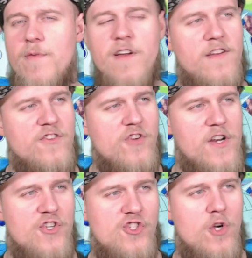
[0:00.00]
because I try
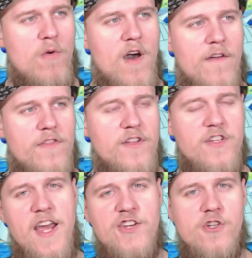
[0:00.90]
to show off the
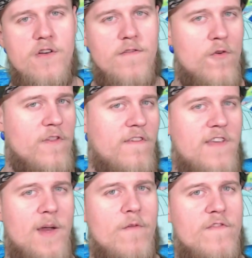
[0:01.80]
texture for the
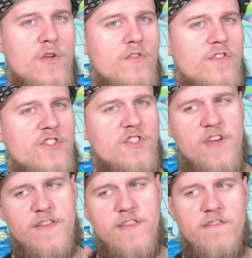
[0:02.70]
set reviews and just
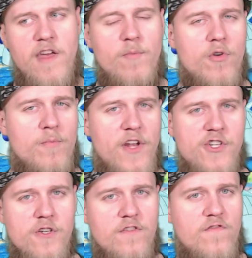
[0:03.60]
like the sampler
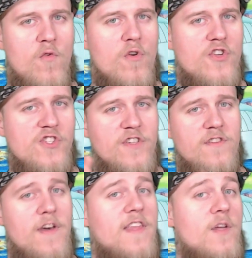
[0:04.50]
pictures for just
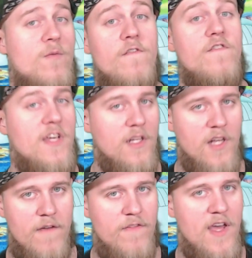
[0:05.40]
like the reveal
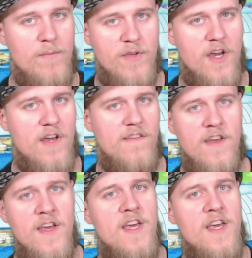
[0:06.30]
of them, because,